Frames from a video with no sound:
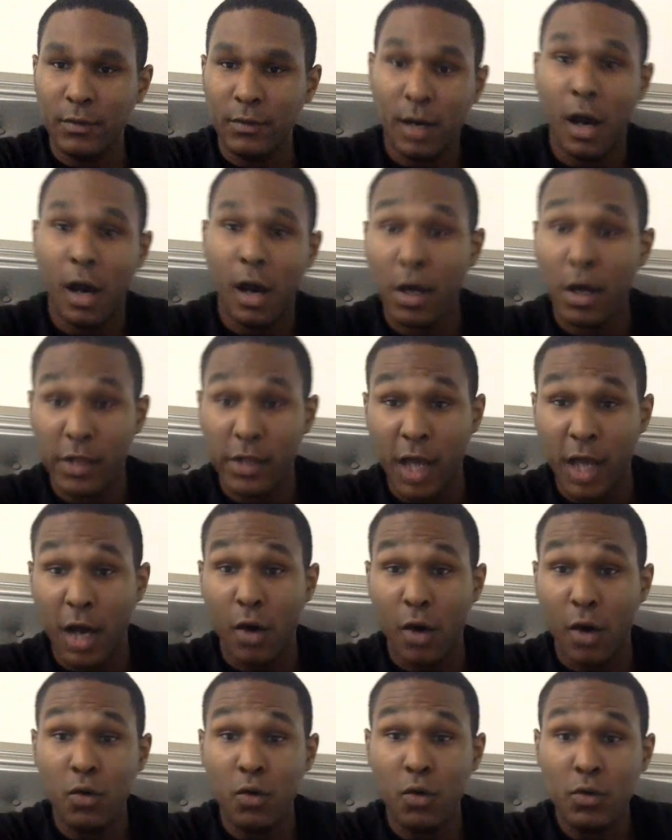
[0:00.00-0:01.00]

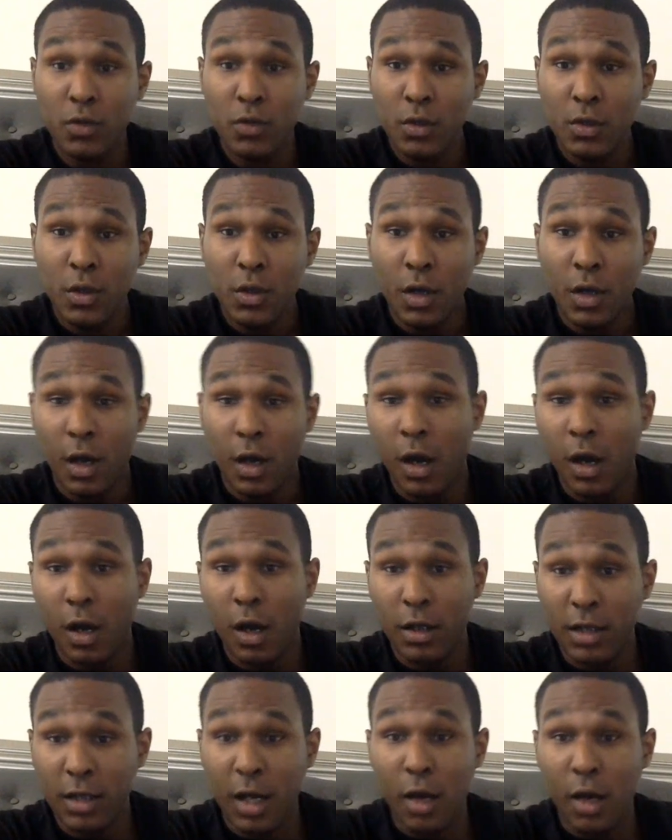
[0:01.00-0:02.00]
Although
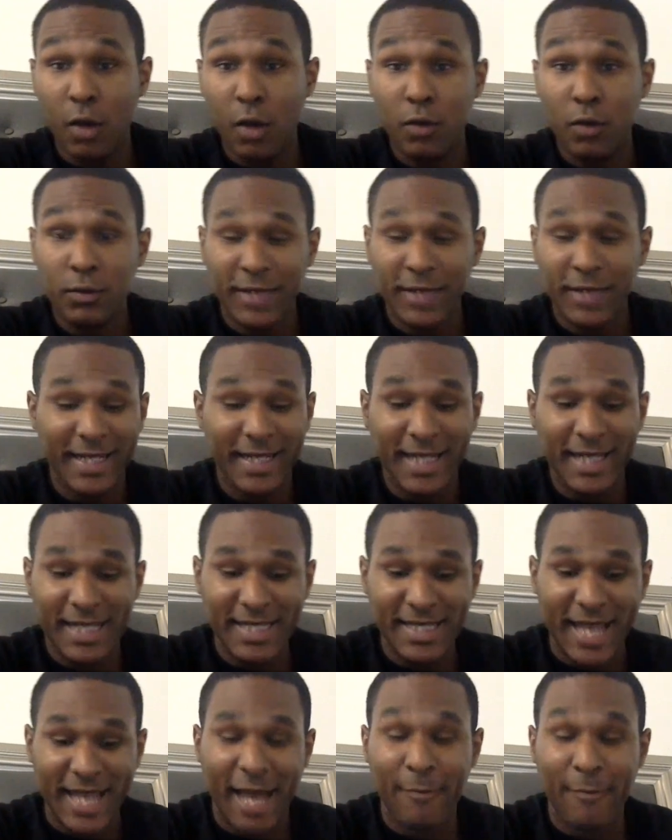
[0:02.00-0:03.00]
that does
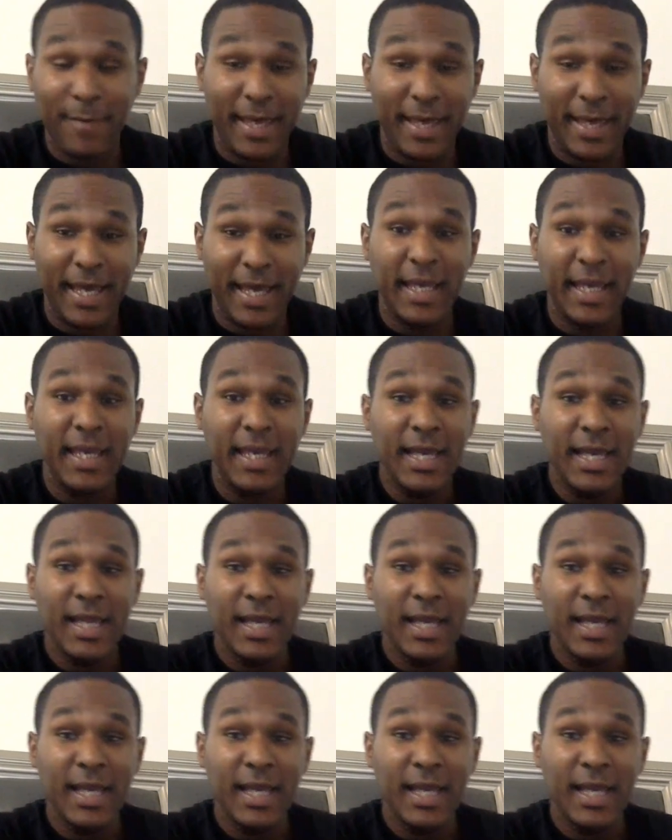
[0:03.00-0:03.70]
not mean